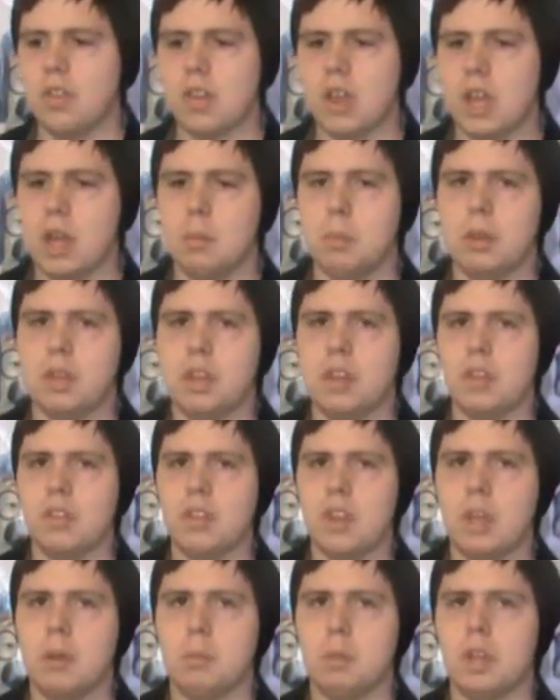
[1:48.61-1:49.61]

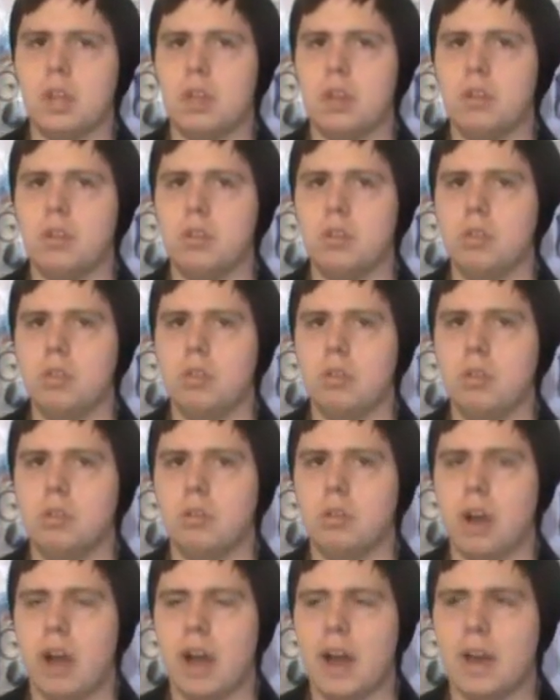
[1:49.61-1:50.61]
Amity,
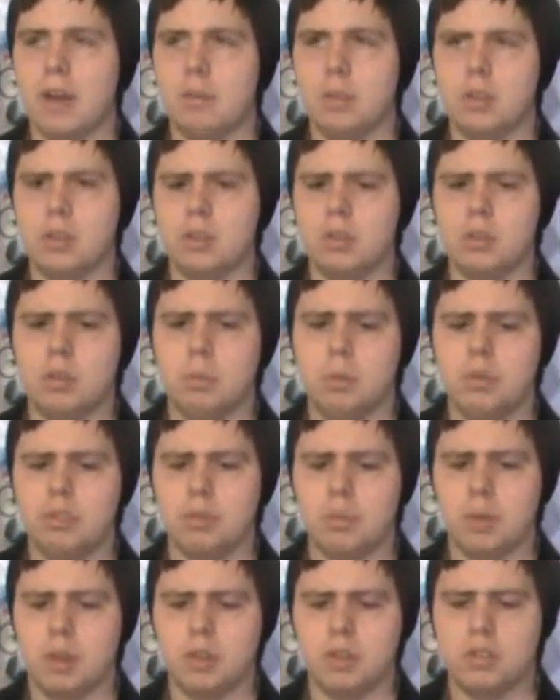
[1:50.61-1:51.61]
who I really don't know much
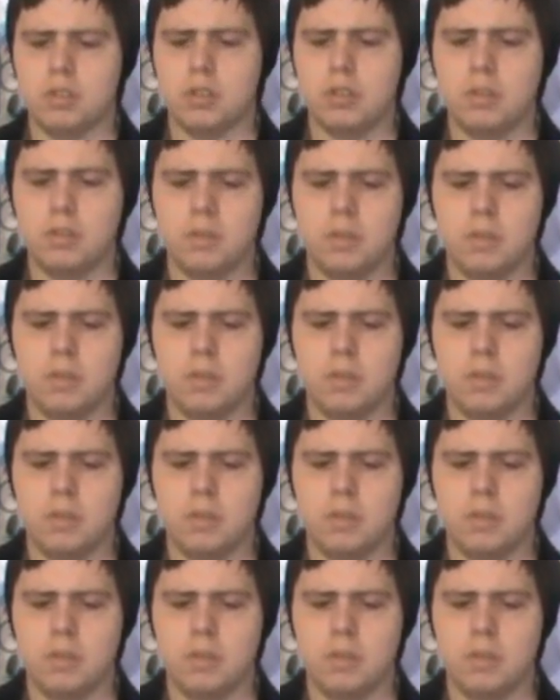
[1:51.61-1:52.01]
about.